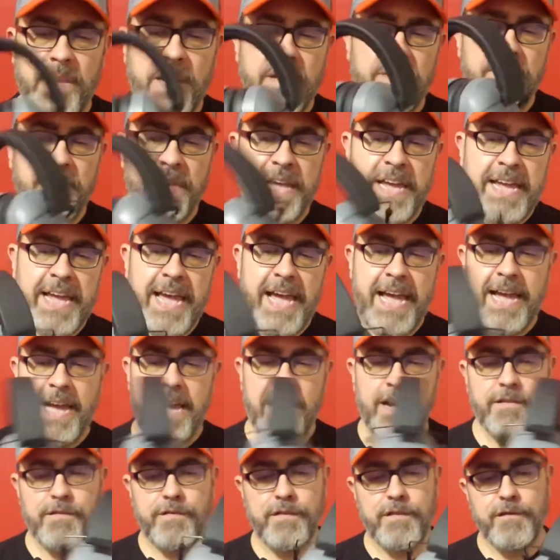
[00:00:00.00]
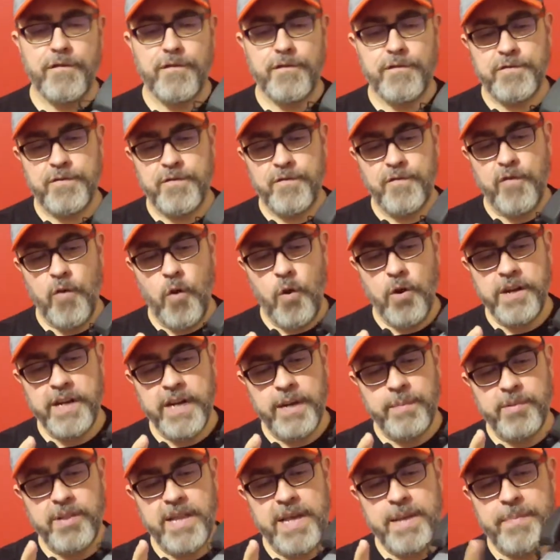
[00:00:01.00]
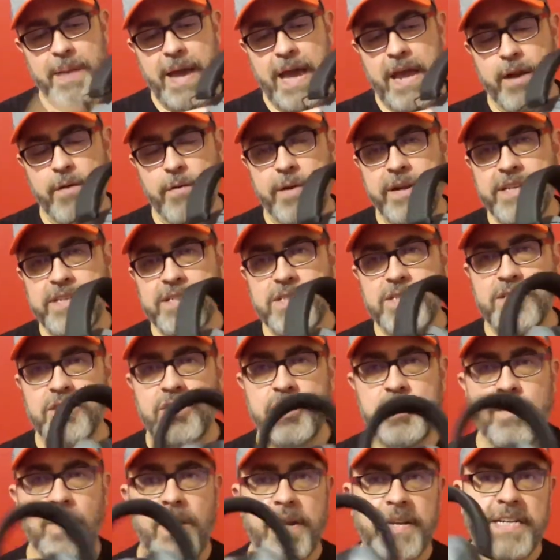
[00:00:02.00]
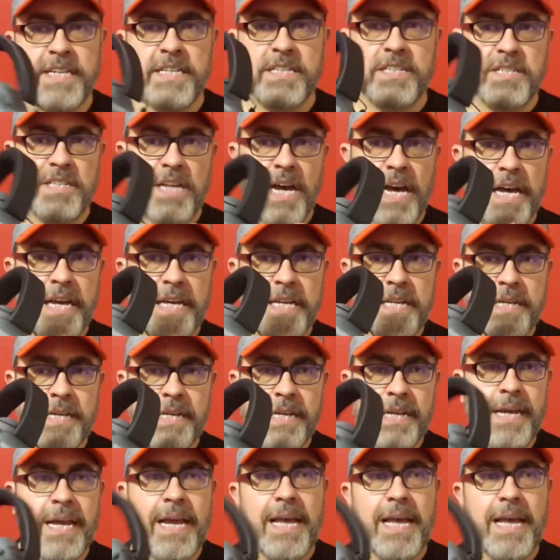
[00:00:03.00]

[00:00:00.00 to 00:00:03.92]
They have 4 AA batteries, 2 on each side.